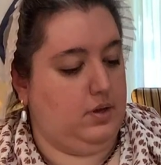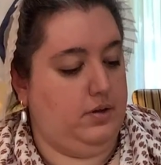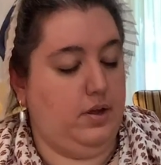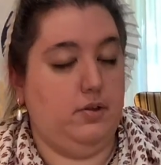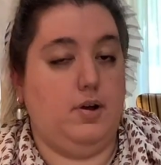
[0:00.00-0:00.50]

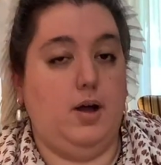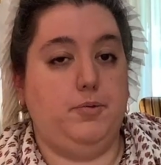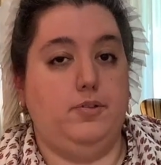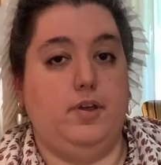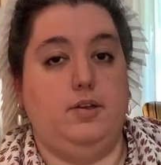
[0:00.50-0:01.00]
Another
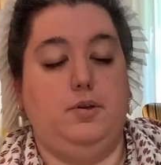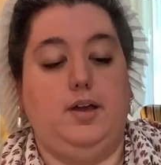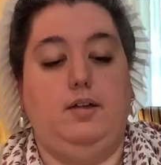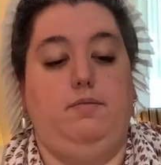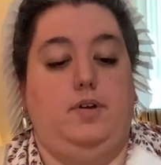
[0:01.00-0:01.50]
option that you
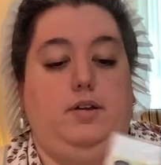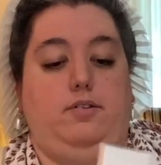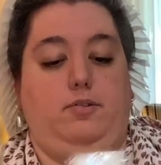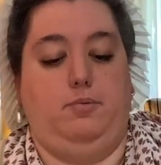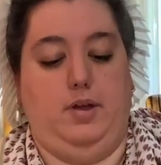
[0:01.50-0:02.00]
can find
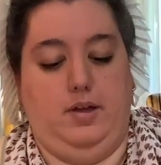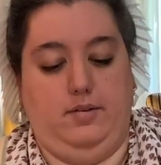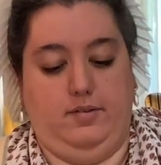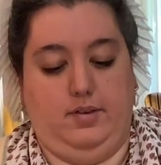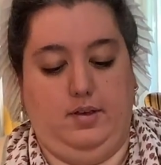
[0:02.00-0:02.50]
at
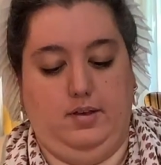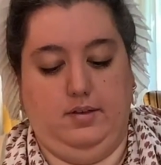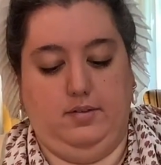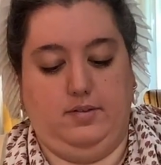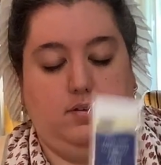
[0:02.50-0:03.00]
Joann's
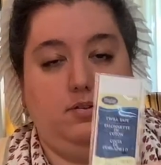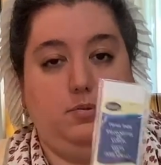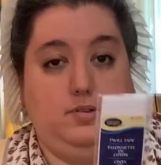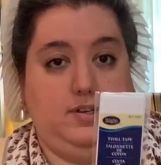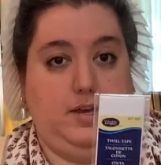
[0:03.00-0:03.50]
is
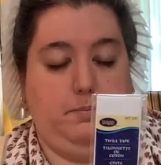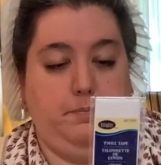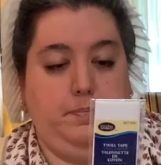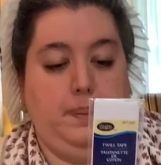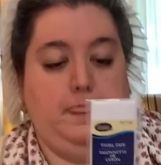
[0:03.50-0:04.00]
twill tape.
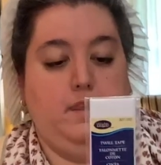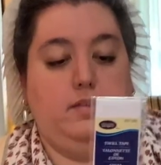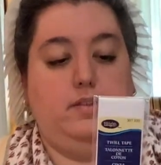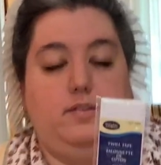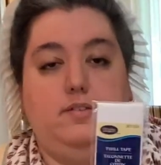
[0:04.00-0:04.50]

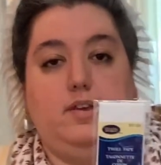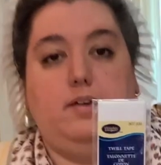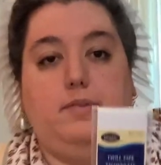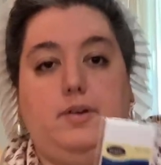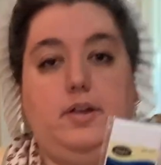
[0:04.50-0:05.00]
This is
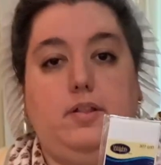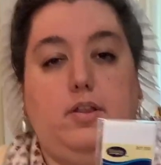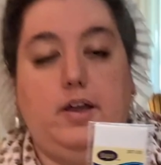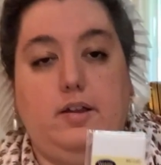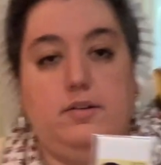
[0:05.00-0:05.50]
a very
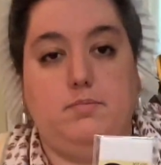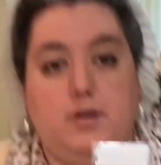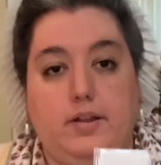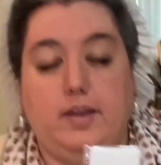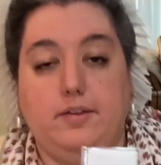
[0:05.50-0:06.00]
light
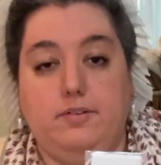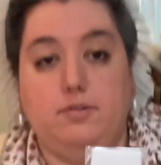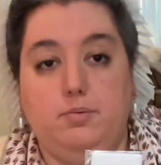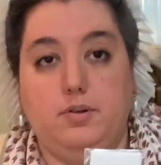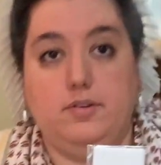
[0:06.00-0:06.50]

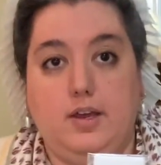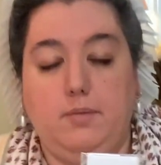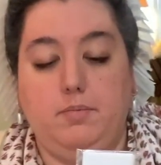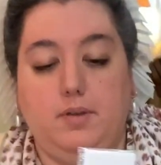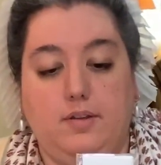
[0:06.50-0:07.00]
polyester twill
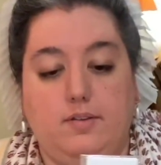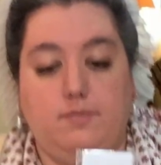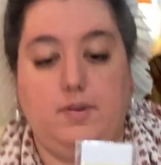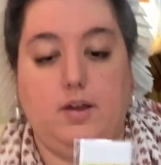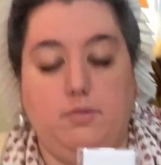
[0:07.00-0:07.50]
tape.
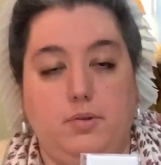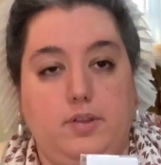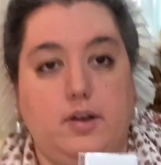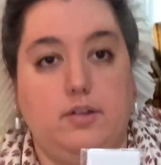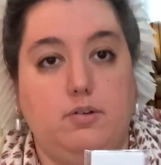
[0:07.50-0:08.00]
It's found
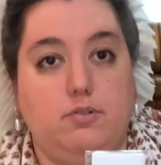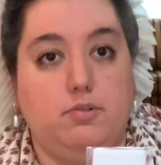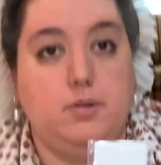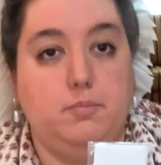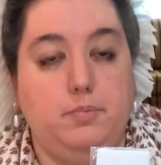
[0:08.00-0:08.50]
with the other
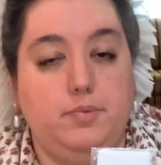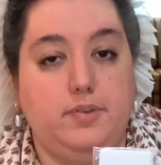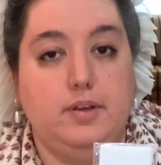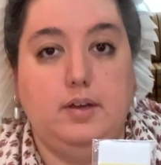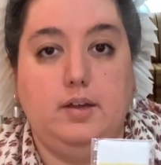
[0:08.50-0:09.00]

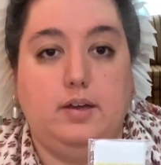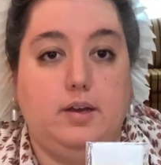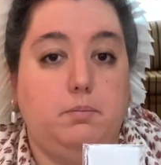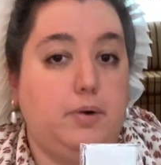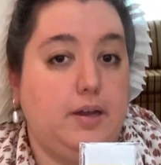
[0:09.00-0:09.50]
trims
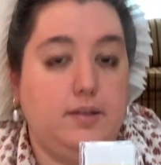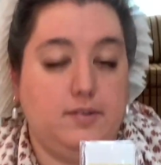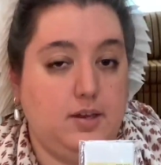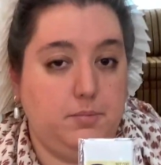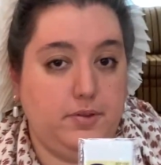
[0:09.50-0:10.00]
and
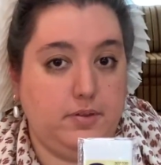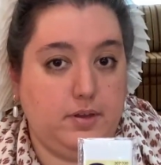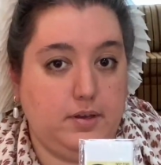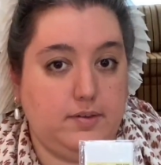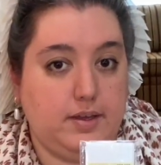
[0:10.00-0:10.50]
bias tapes and
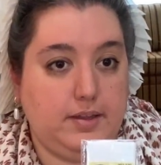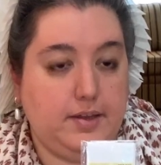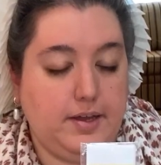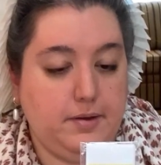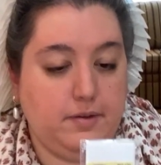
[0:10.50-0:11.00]
things
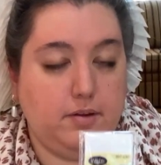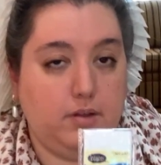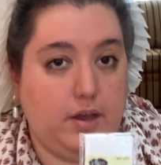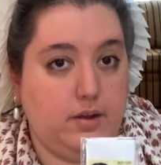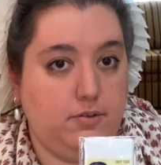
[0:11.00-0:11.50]
like that
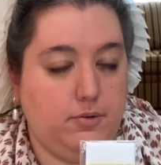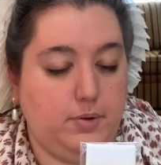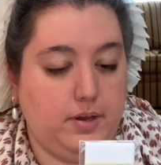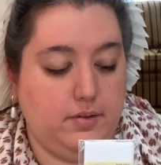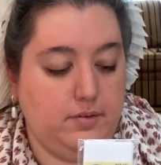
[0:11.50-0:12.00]
at a
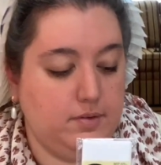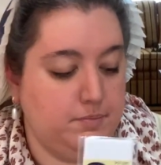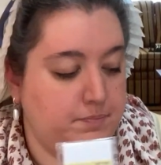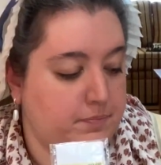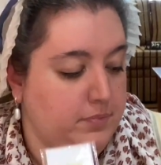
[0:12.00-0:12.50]
Joann's.
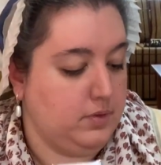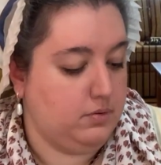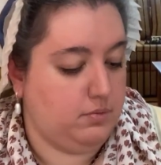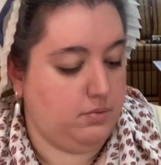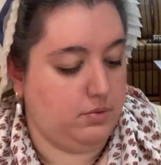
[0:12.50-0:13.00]

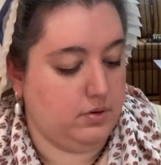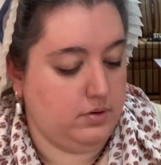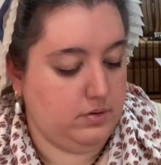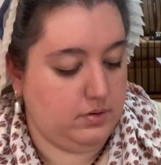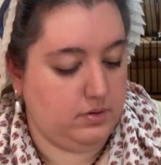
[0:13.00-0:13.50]

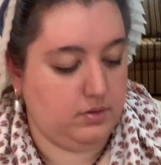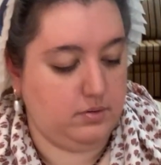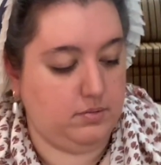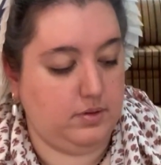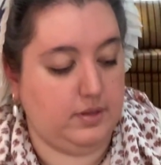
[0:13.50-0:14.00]
Or,
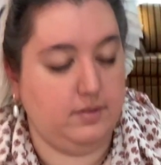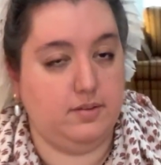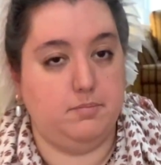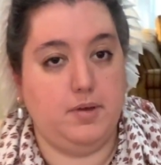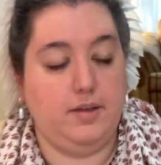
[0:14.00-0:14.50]
and
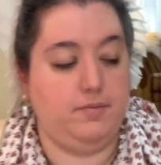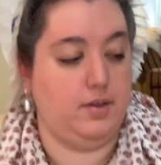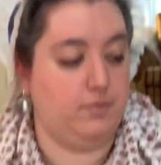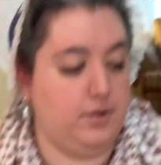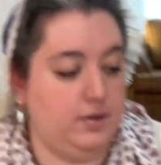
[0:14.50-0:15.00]
this is my
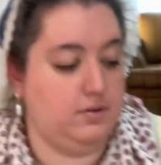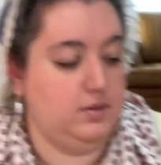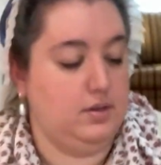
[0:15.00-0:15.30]
favorite,